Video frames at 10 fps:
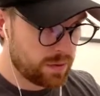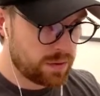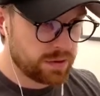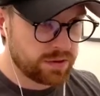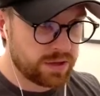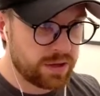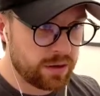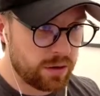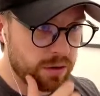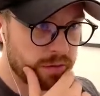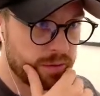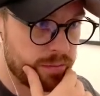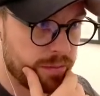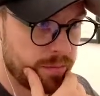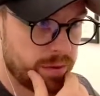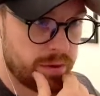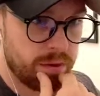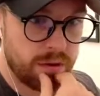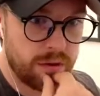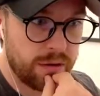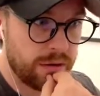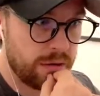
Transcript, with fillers: Sending all of them on